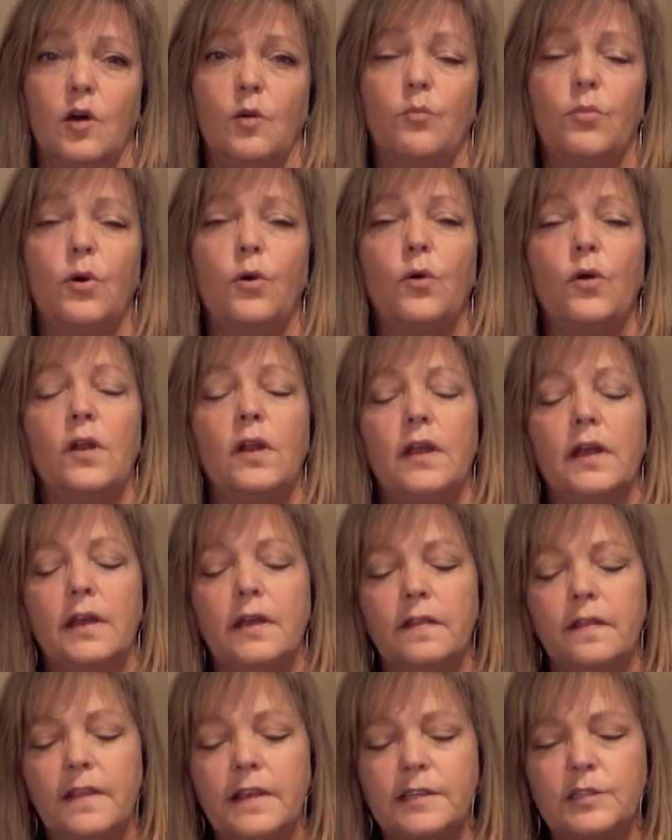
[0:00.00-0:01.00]
But
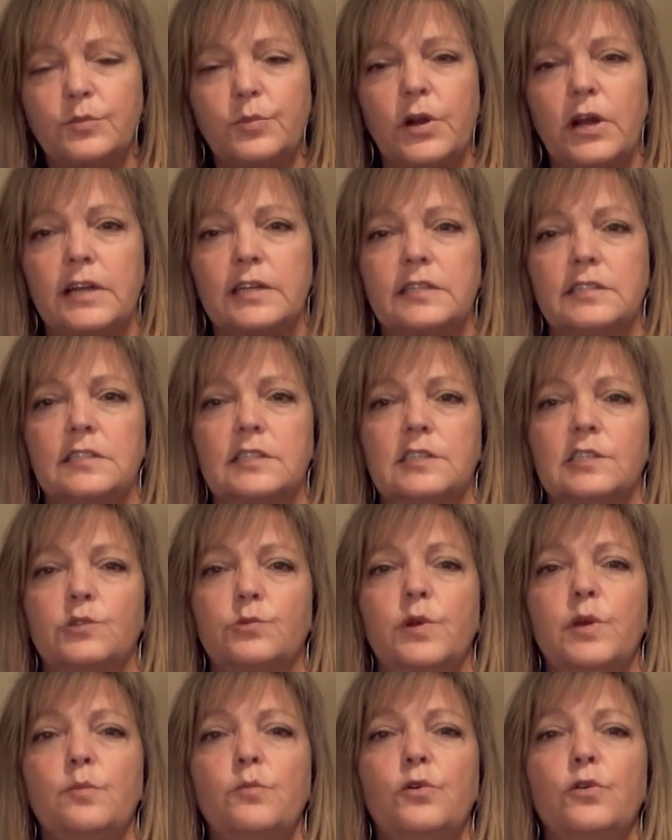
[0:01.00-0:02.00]
in these practices,
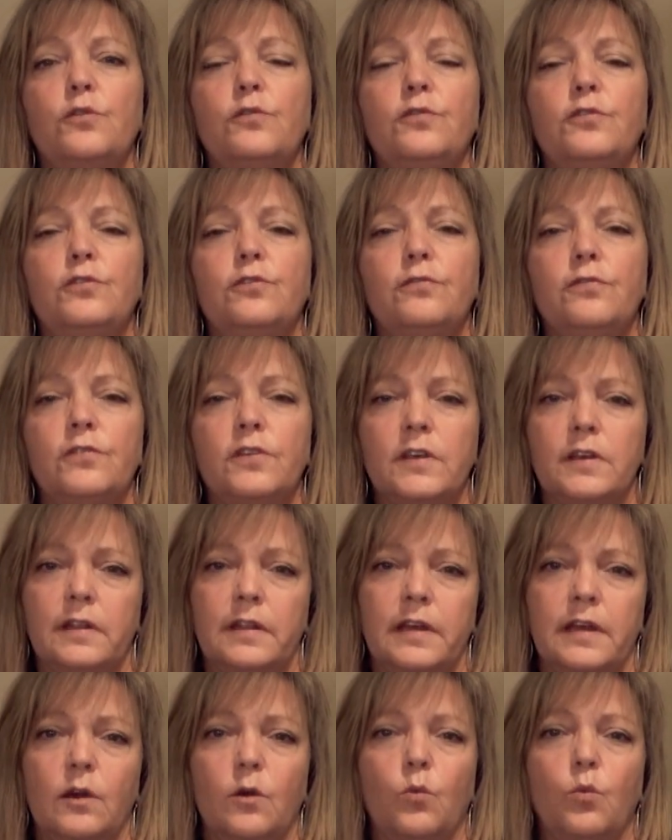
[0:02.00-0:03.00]
we move to
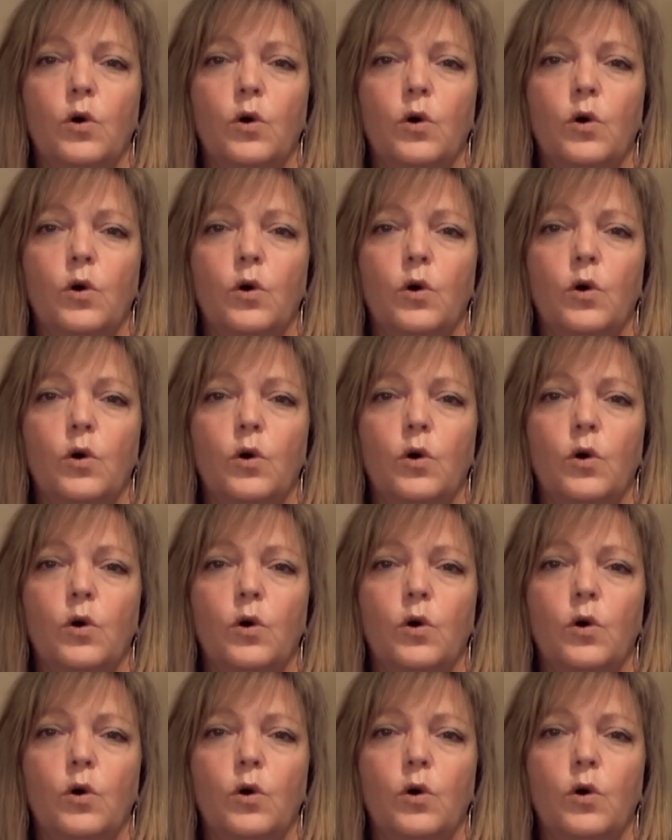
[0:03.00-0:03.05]
feeling